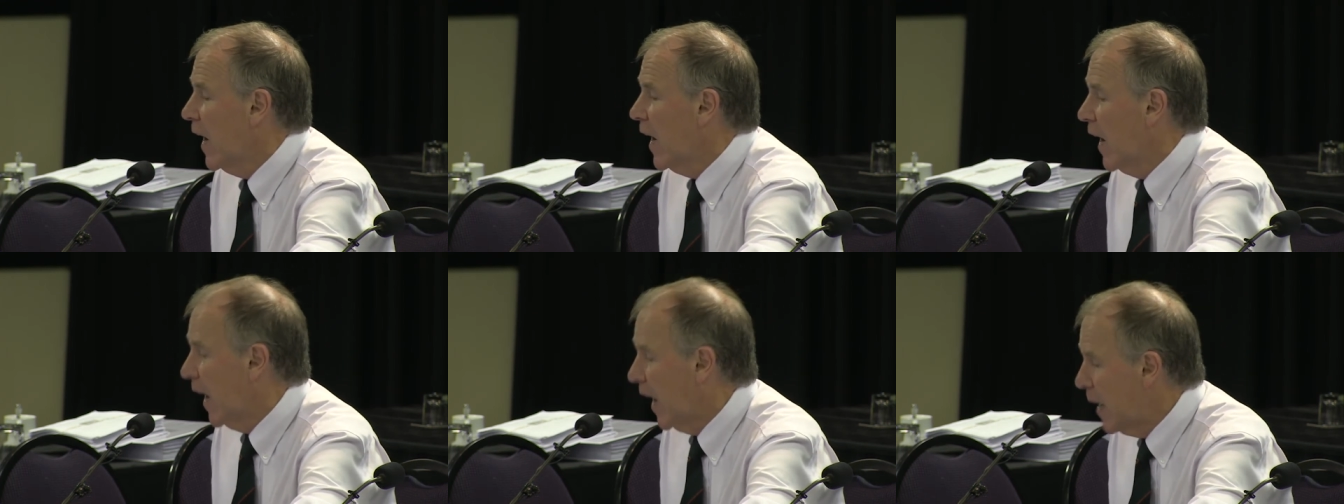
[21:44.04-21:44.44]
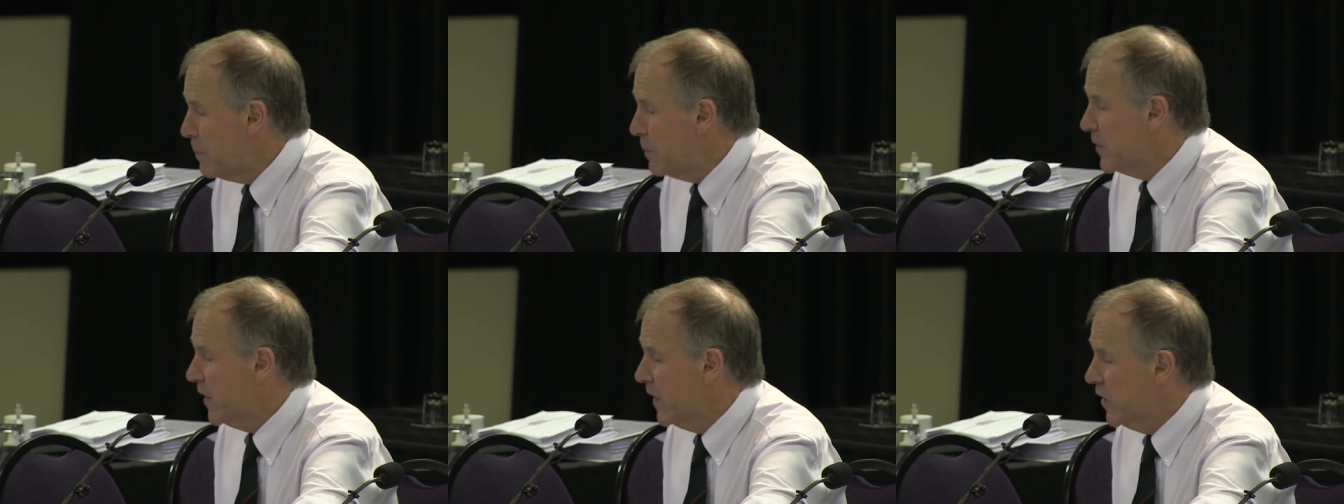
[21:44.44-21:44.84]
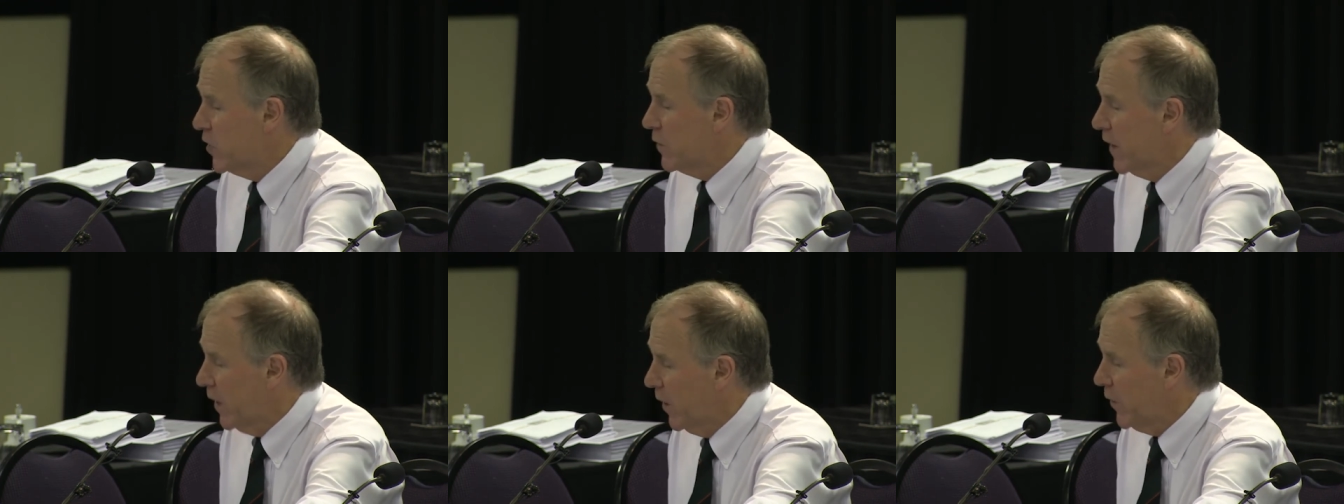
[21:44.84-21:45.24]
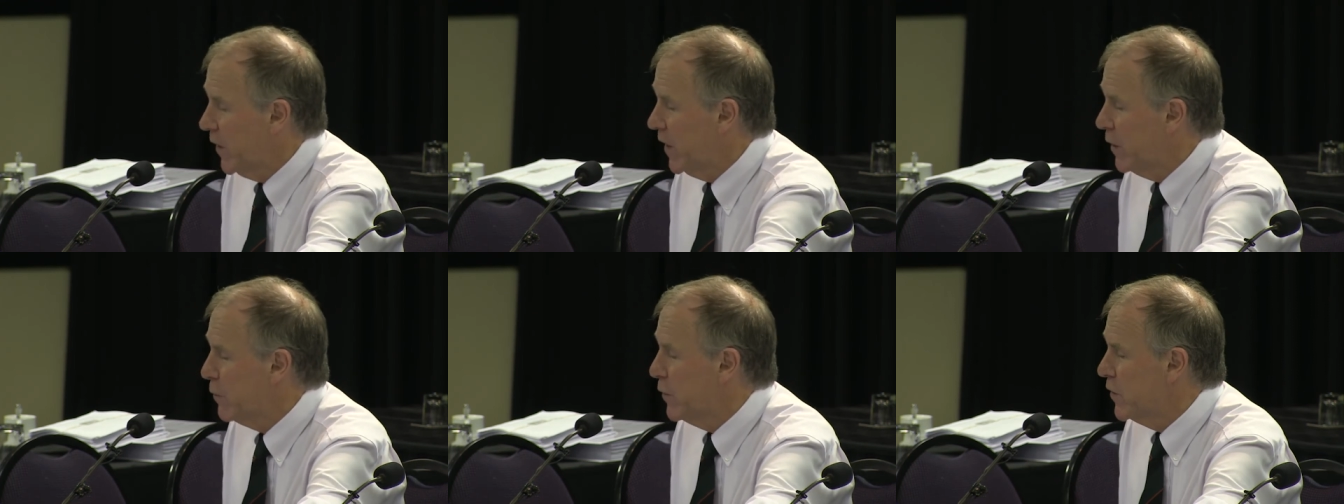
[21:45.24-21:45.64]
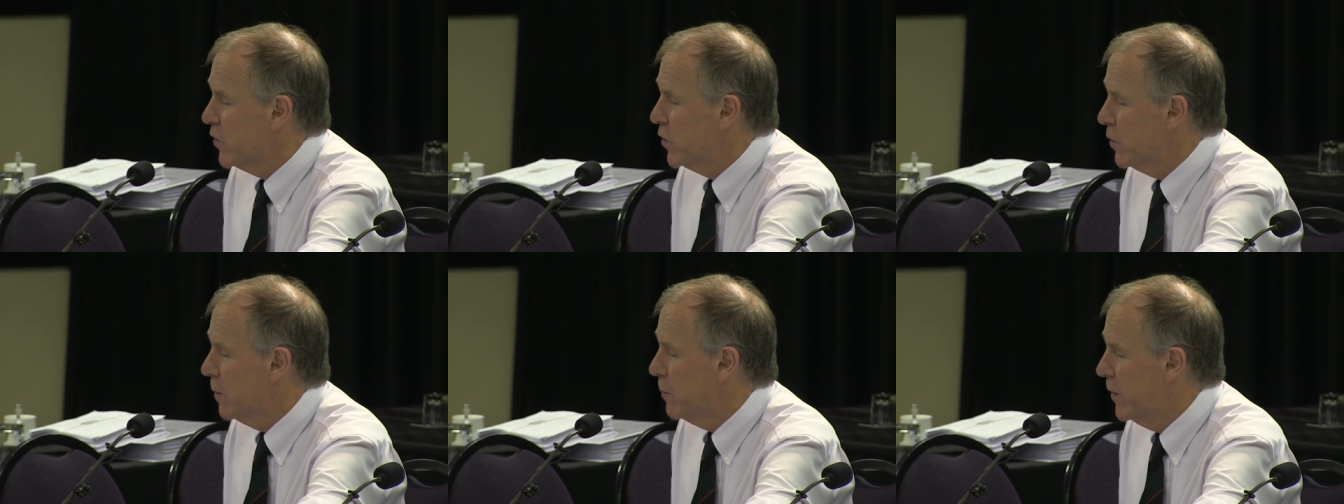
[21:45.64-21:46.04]
a high percentage of healthy infants
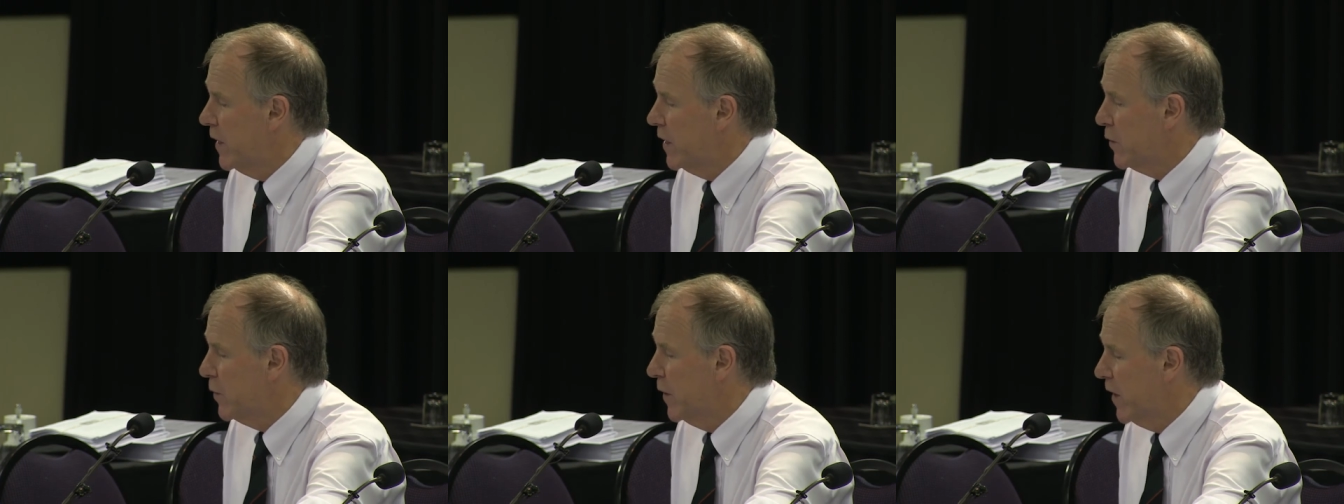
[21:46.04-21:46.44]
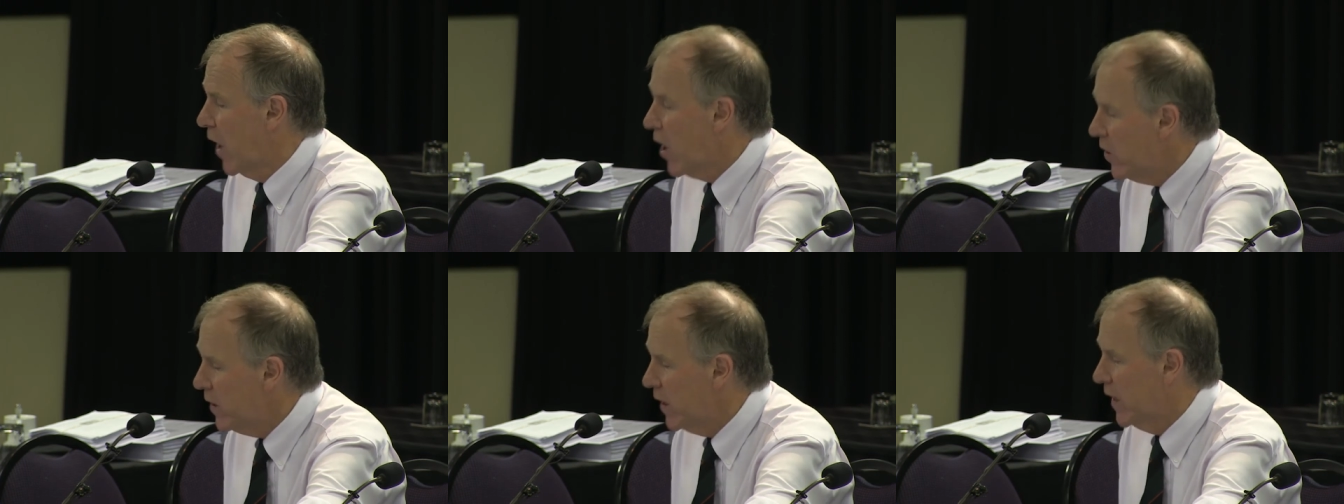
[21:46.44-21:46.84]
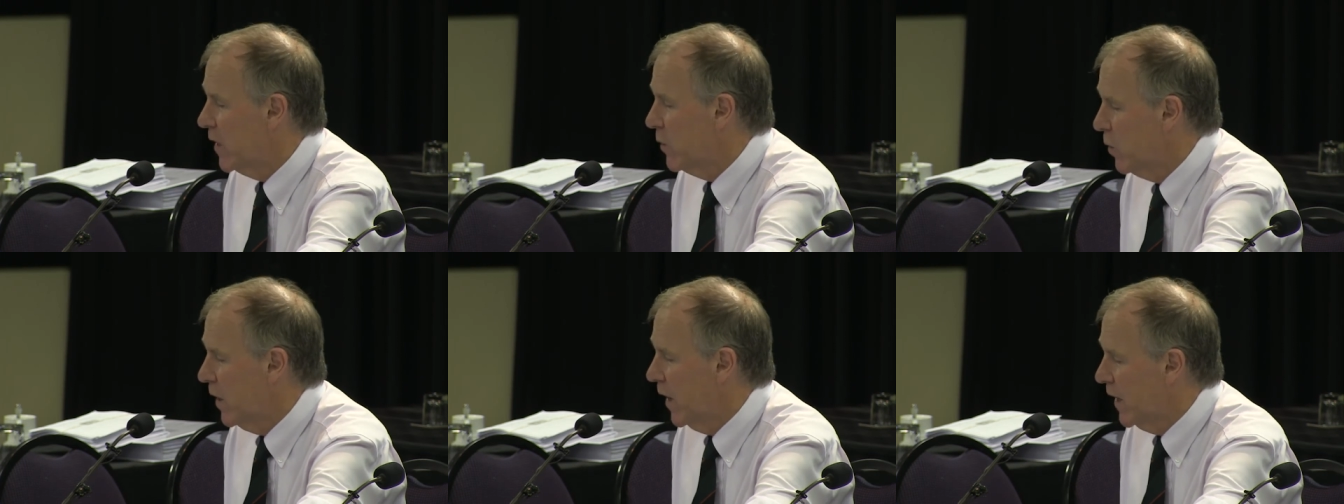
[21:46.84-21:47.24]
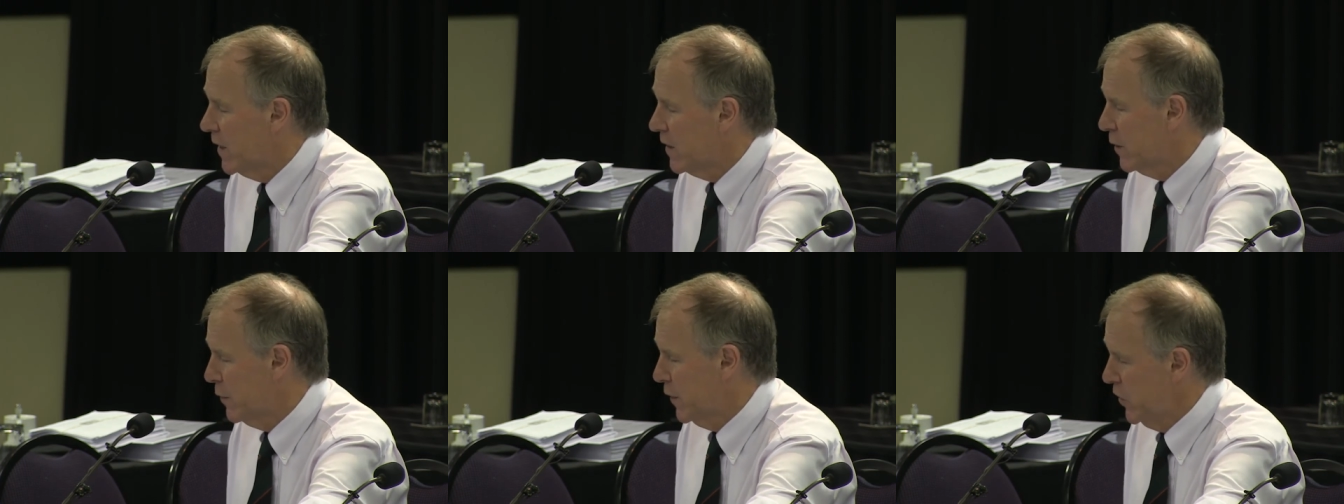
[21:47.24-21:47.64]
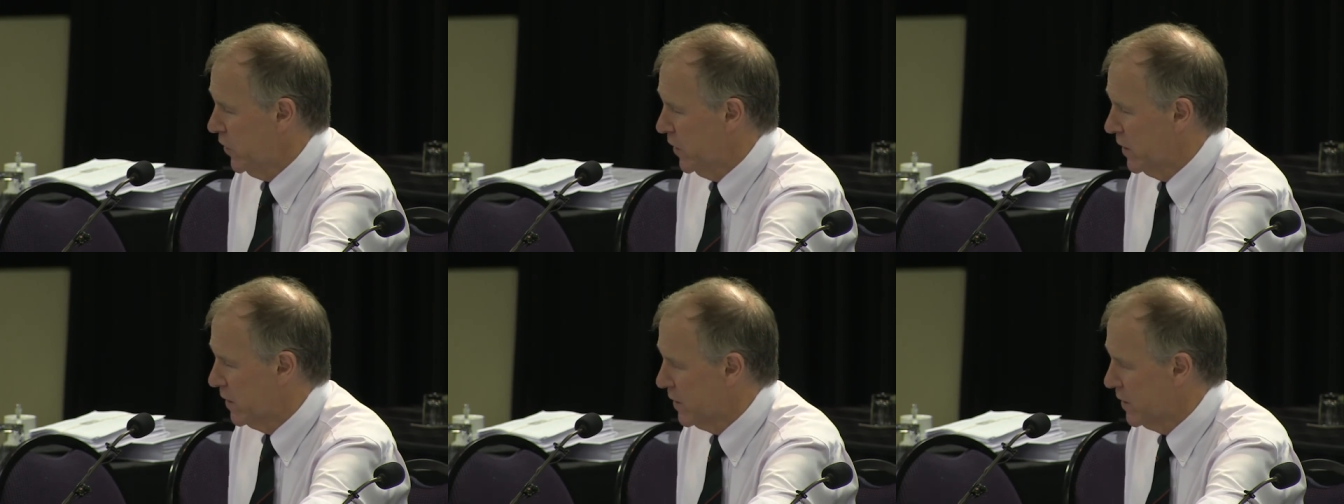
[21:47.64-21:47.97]
who were breastfed only were iron deficient.